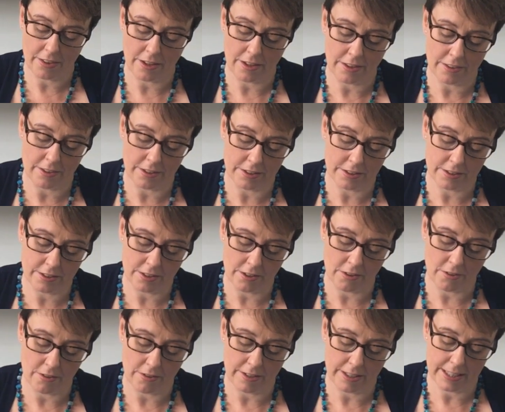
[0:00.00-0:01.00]
that the
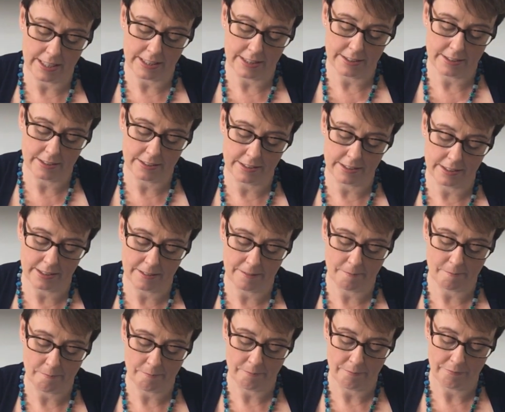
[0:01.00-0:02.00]
sides
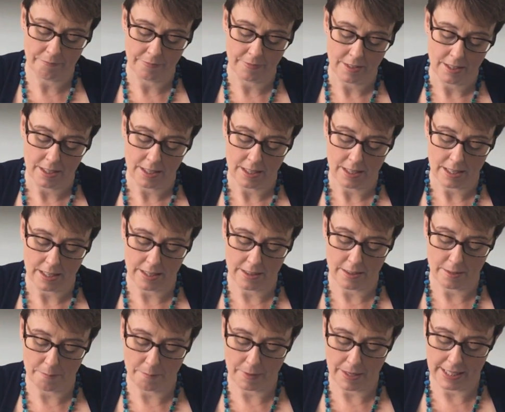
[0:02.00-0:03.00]

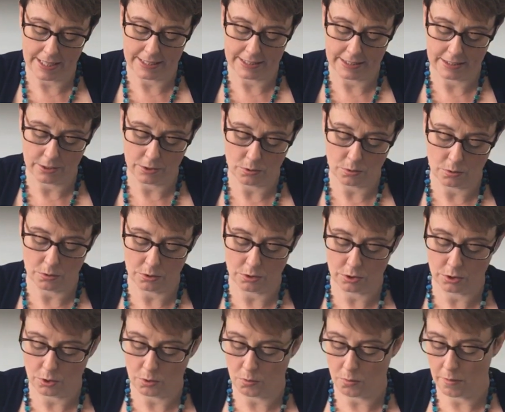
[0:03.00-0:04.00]
and the base are all
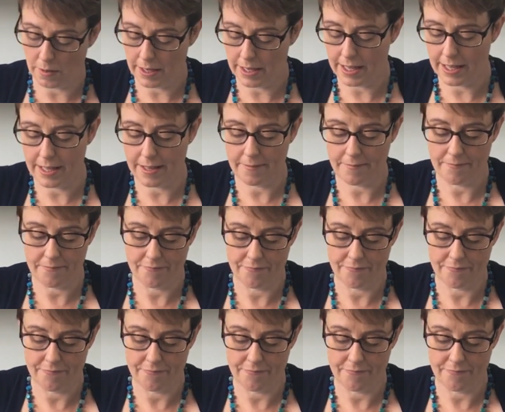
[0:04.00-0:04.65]
square.